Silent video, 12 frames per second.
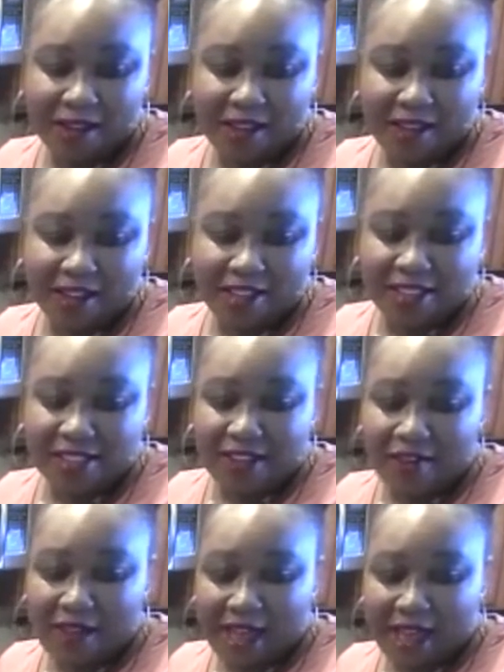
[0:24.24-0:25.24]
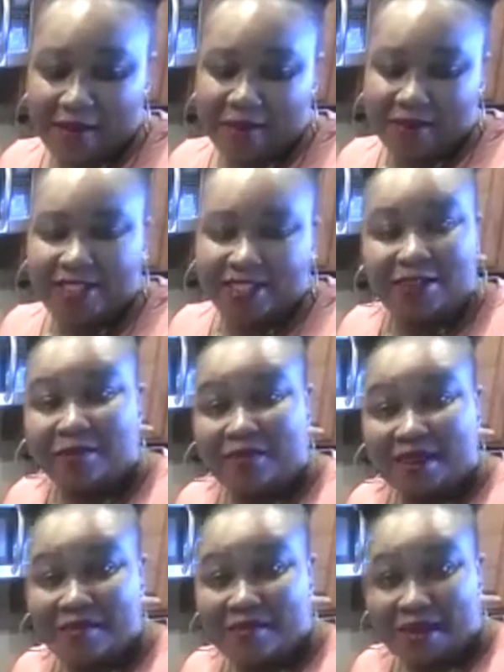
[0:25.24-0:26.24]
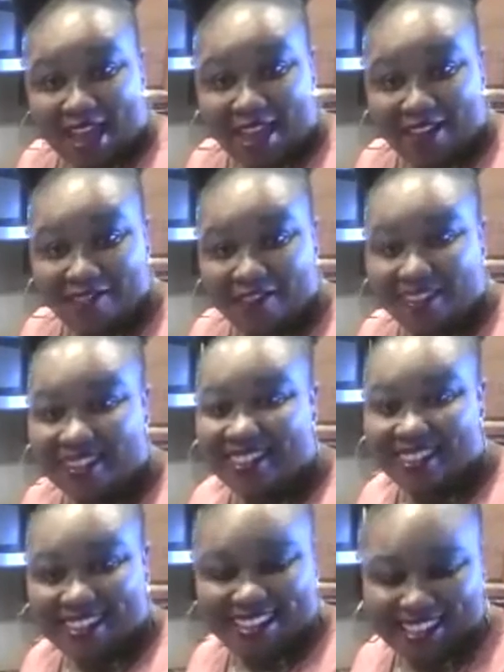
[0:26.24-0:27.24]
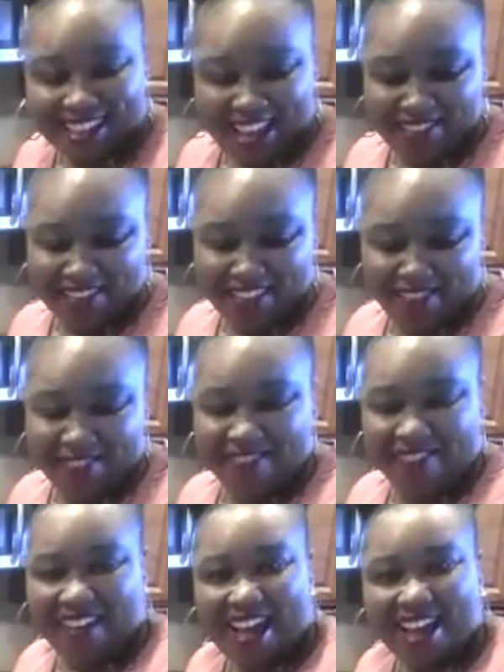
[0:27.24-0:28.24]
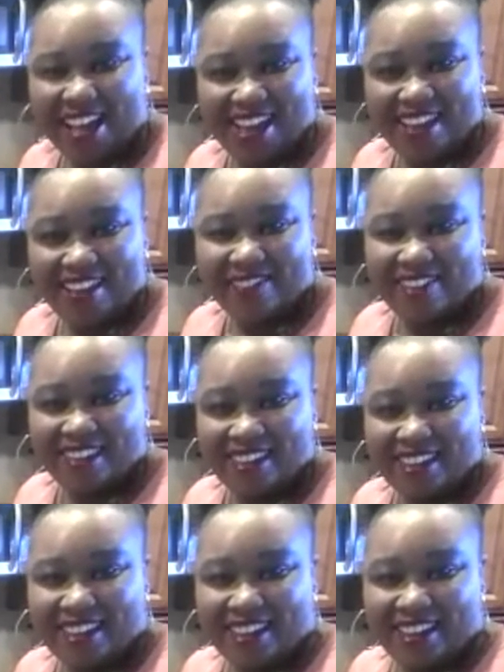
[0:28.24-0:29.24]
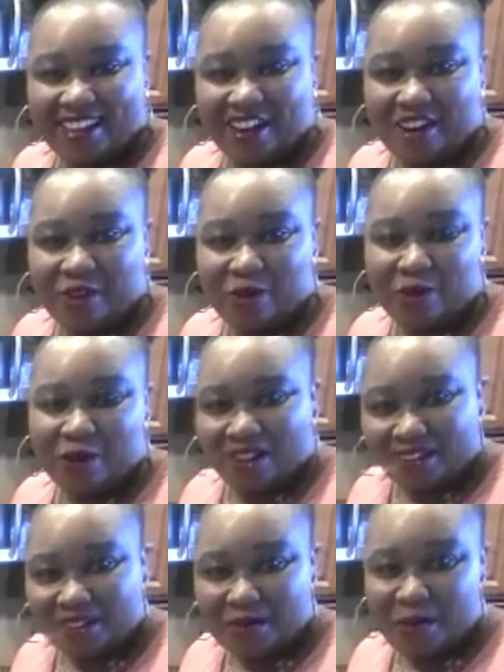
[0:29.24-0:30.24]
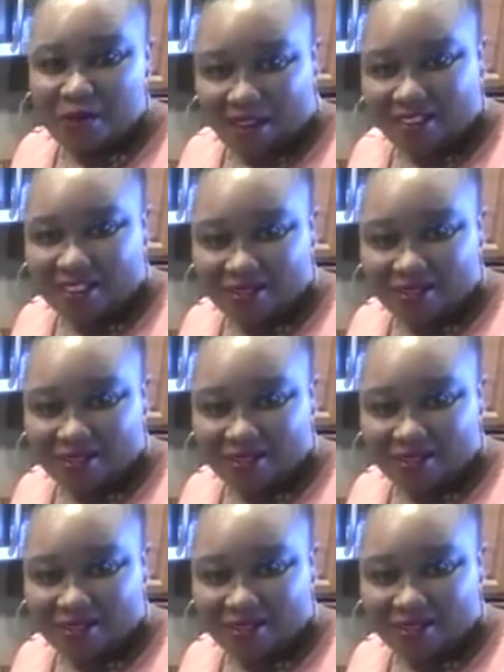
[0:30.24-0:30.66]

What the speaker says: So happy to be back for Cooking Live at 5. Welcome.